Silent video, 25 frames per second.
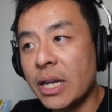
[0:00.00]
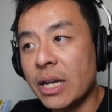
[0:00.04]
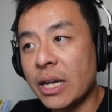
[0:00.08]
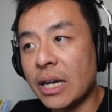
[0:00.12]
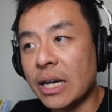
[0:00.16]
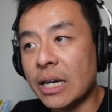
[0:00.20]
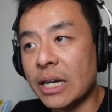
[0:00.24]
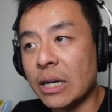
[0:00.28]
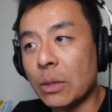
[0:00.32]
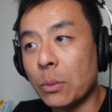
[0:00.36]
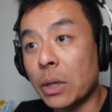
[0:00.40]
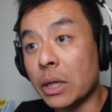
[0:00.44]

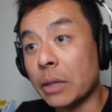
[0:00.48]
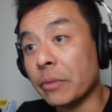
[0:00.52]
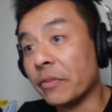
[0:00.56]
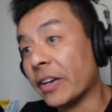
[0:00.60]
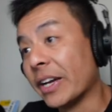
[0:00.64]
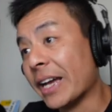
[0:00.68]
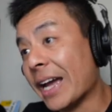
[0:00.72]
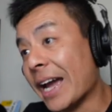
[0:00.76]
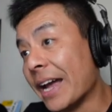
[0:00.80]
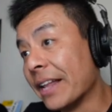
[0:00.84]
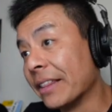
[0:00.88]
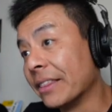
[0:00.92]
What if
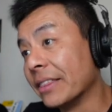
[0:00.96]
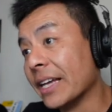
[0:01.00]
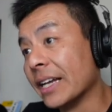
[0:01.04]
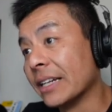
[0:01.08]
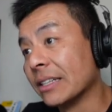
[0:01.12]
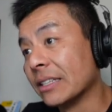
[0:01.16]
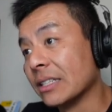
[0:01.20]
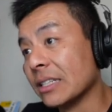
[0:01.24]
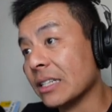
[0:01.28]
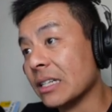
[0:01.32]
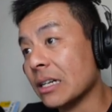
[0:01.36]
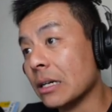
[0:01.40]
I add
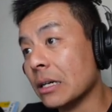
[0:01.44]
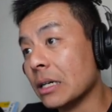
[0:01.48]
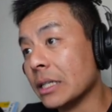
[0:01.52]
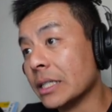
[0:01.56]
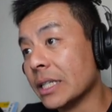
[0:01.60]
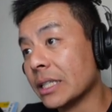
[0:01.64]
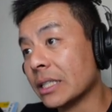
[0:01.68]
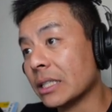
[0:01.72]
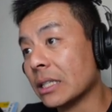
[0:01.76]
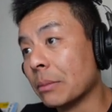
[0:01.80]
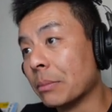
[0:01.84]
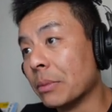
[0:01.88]
that
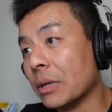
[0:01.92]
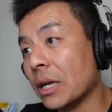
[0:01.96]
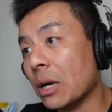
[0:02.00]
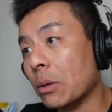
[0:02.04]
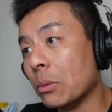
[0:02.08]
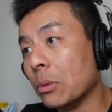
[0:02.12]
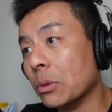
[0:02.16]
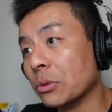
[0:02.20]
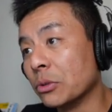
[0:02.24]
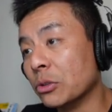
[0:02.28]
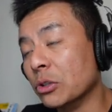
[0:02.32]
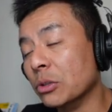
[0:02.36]
Tesla
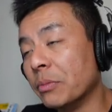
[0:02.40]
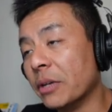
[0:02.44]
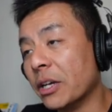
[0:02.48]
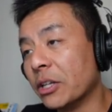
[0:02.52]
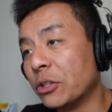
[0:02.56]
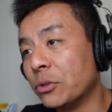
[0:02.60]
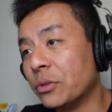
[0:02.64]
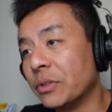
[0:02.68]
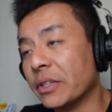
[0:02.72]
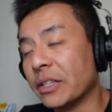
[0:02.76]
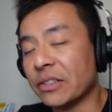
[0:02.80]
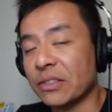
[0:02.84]
Powerwall 2
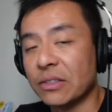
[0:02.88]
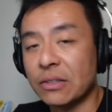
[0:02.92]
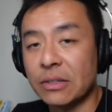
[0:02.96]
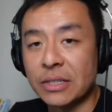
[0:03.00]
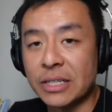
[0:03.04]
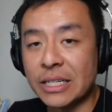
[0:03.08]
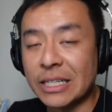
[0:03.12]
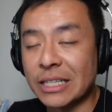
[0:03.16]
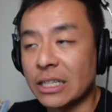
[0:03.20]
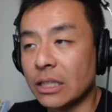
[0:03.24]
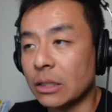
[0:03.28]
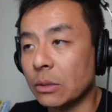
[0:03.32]
battery? That's
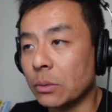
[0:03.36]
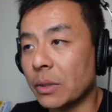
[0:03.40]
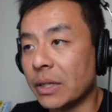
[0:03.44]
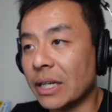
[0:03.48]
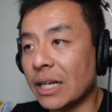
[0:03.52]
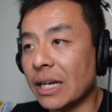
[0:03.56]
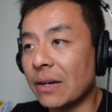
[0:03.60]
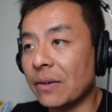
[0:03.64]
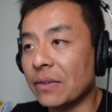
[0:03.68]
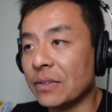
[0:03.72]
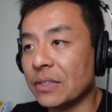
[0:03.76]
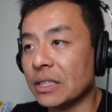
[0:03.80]
13 kilowatt
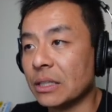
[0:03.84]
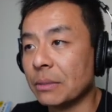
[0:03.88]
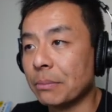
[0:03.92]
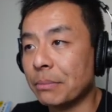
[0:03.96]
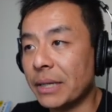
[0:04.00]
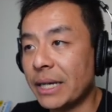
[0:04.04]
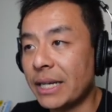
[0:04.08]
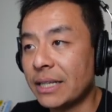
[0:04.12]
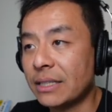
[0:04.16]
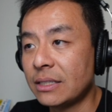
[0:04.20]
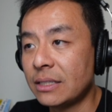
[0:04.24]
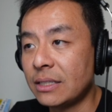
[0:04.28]
hours in
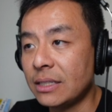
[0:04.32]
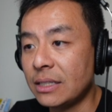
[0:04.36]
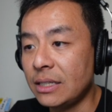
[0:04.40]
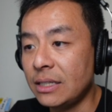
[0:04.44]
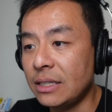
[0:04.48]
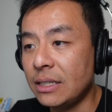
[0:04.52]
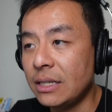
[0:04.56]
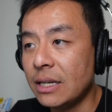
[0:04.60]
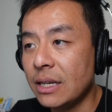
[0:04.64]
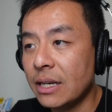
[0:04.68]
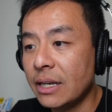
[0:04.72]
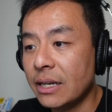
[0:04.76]

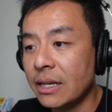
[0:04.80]
capacity.